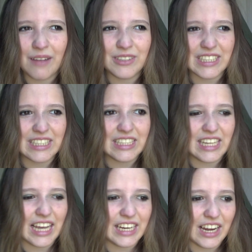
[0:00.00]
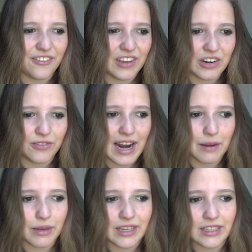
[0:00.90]
I'm just, yeah, not a fan of
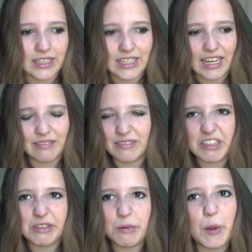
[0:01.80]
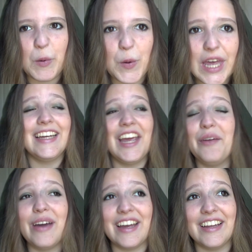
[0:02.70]
Ragman. I just, no.
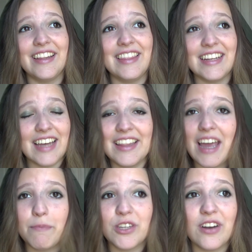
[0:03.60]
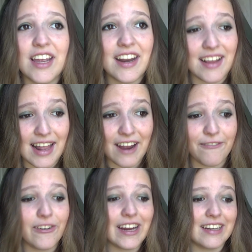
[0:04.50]
Anyway, that's how the episode ends, and I
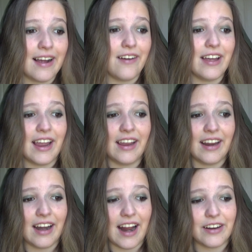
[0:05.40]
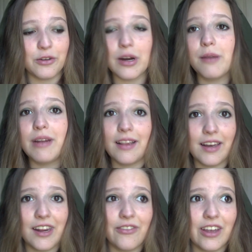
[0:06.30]
freaked out, and I screamed at the
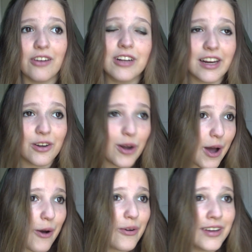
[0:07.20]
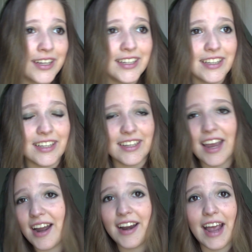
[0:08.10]
TV. I was like, no, this
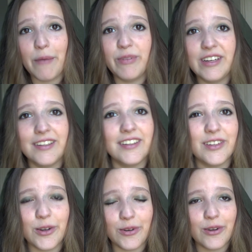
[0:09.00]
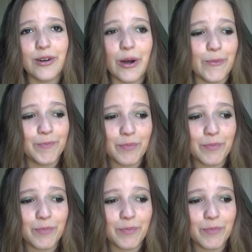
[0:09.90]
cannot happen. No, no, no.